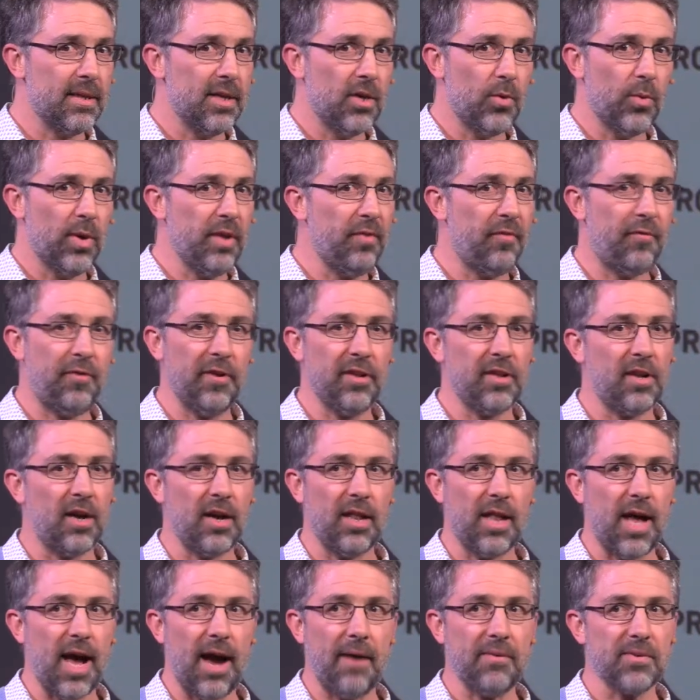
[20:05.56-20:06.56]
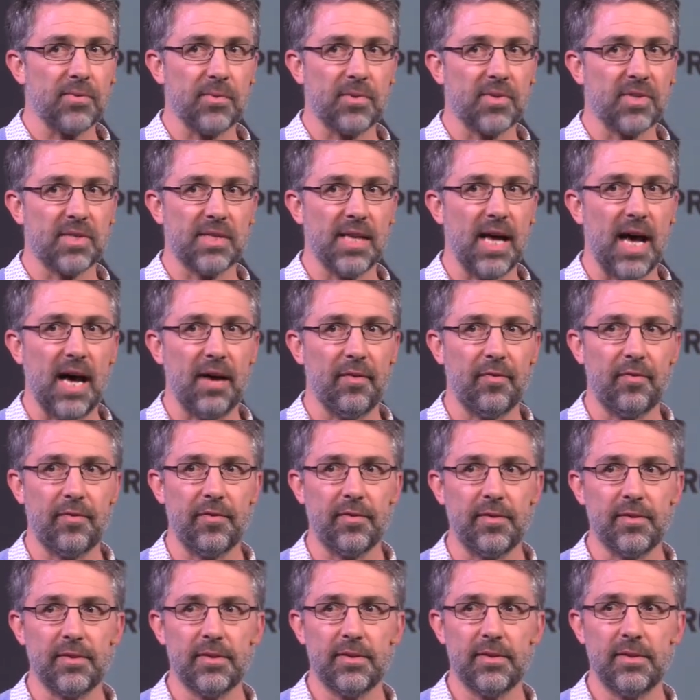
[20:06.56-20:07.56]
We fill our lives with stuff.
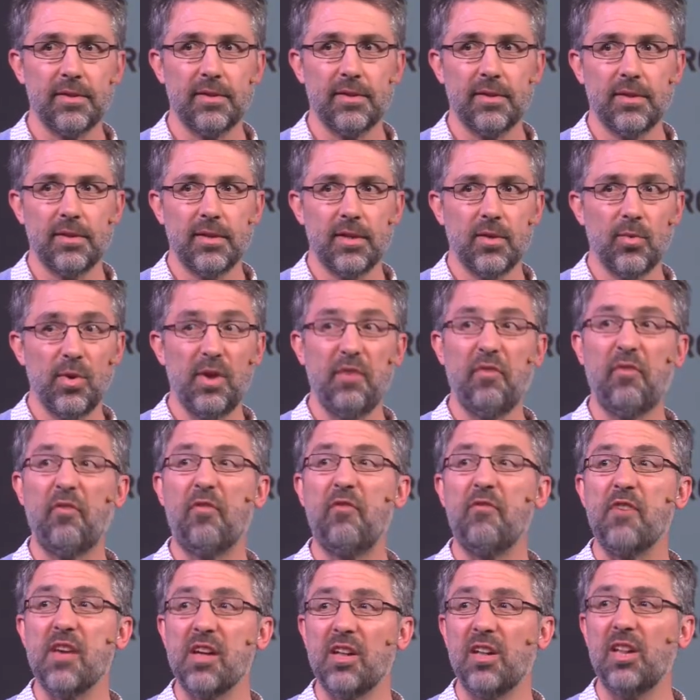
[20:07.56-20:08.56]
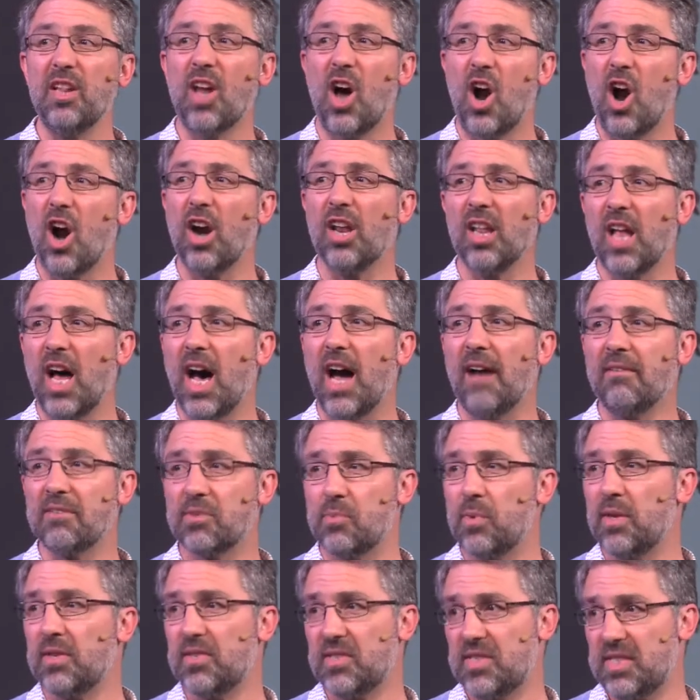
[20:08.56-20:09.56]
We fill our
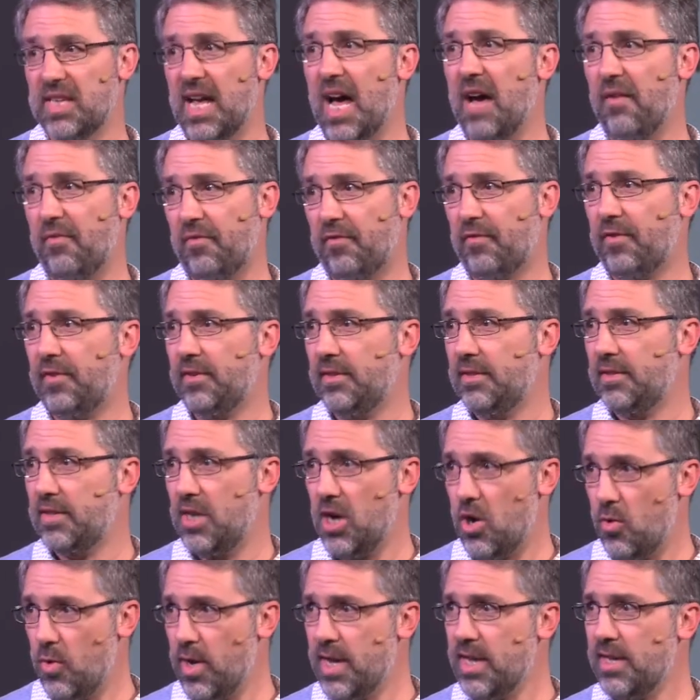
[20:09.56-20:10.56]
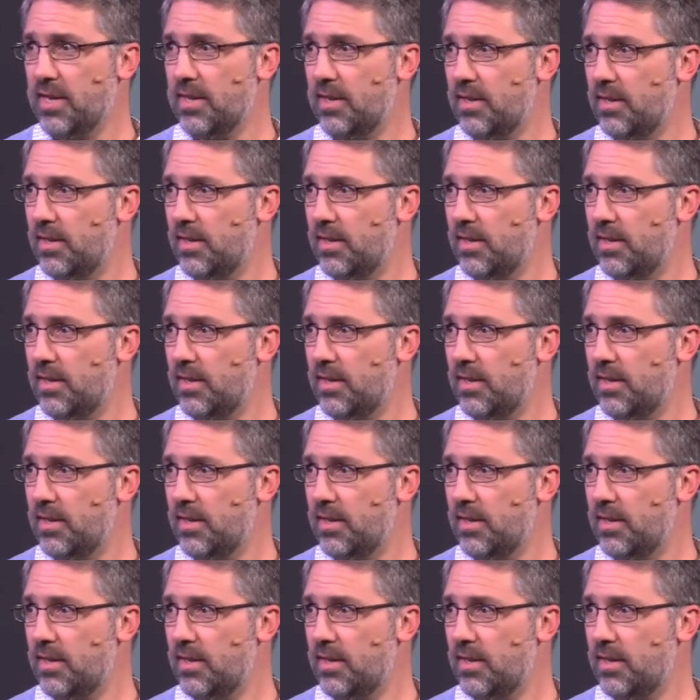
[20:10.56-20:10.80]
lives with stuff, don't we?